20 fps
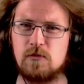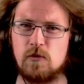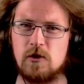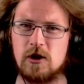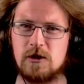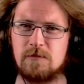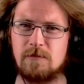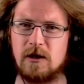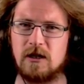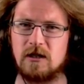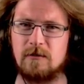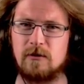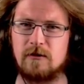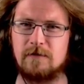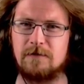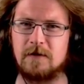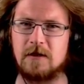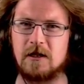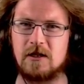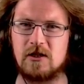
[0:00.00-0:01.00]
worse
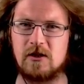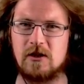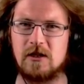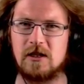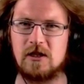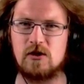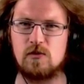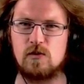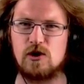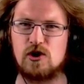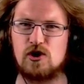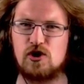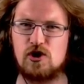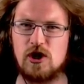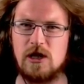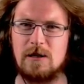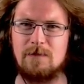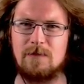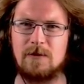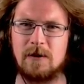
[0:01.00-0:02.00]
polymorphine. You turn into a
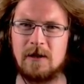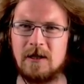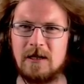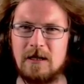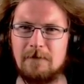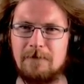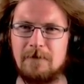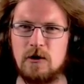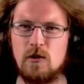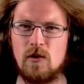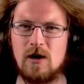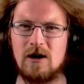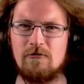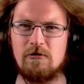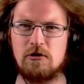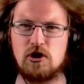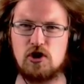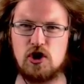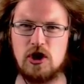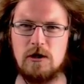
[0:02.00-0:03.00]
sheep. If you are a
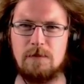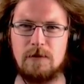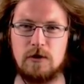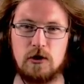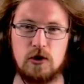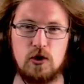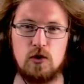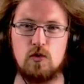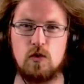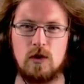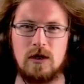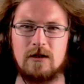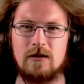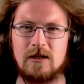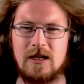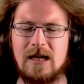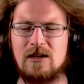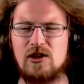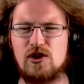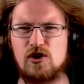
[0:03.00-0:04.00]
sheep, you will
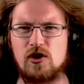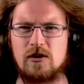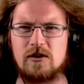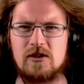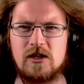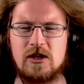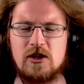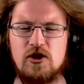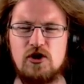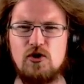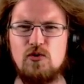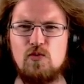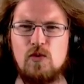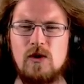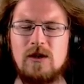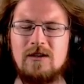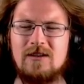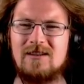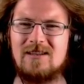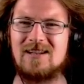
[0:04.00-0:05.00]
get shot and you
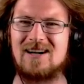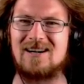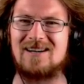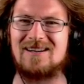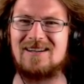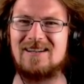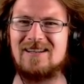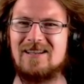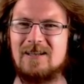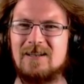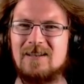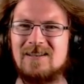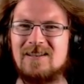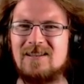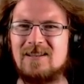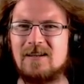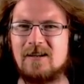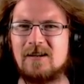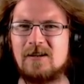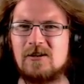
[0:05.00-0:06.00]
will die.
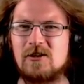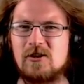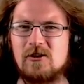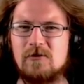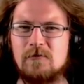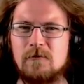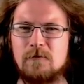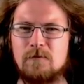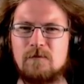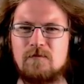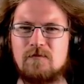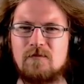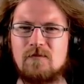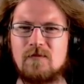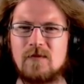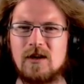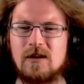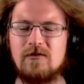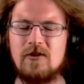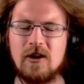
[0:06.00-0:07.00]
So,
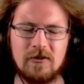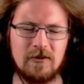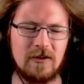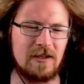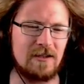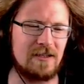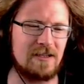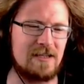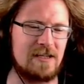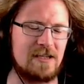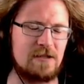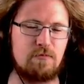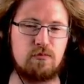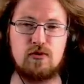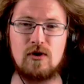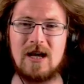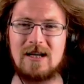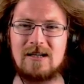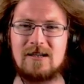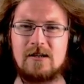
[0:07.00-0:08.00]
not that this is
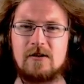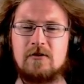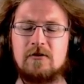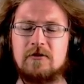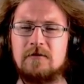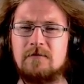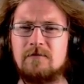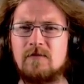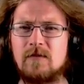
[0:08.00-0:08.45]
practical.